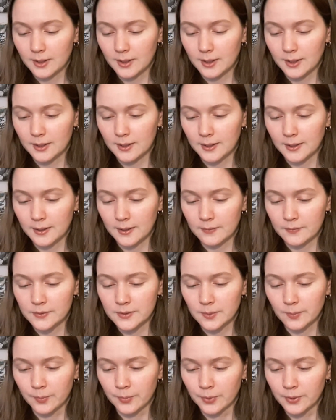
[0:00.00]
and
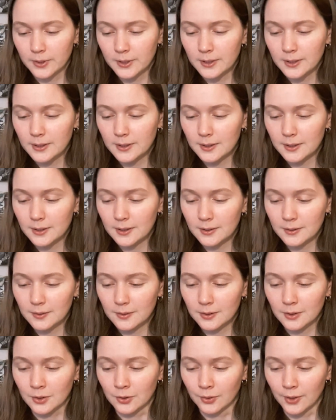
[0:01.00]
have some pretty
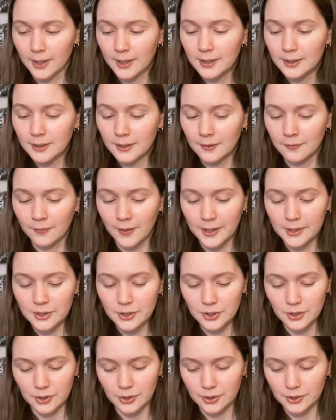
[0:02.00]
great
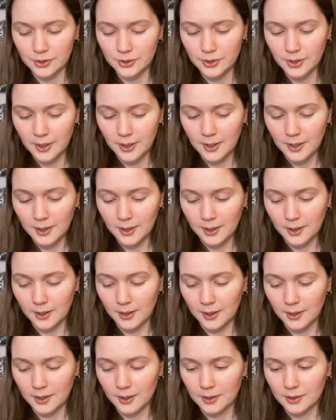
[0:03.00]
adventures.
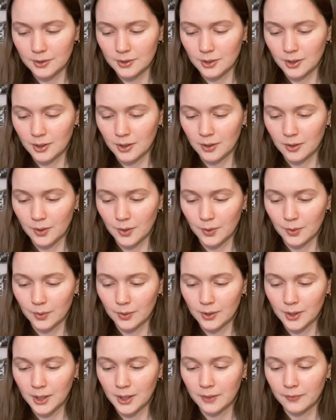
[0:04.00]
And
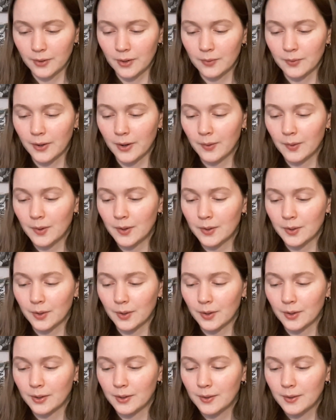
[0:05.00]
our
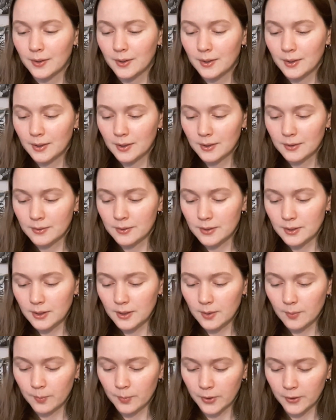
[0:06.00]
narrator,
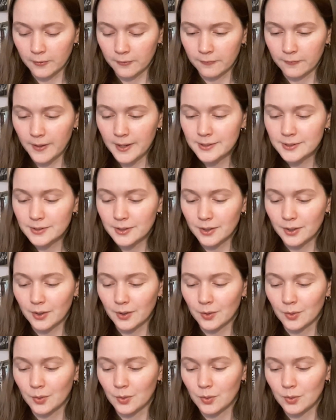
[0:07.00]
the
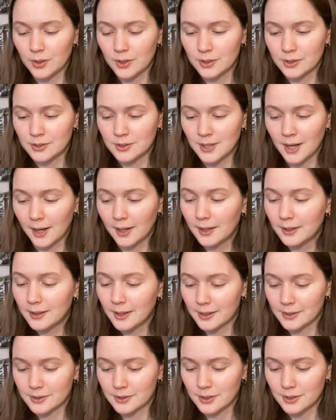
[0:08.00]
professor who is
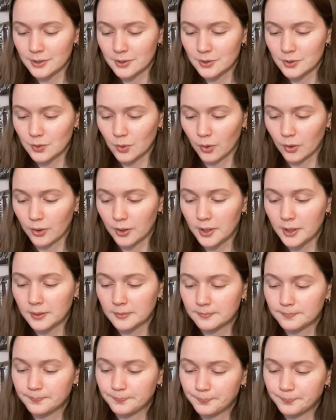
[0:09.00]
telling us this story,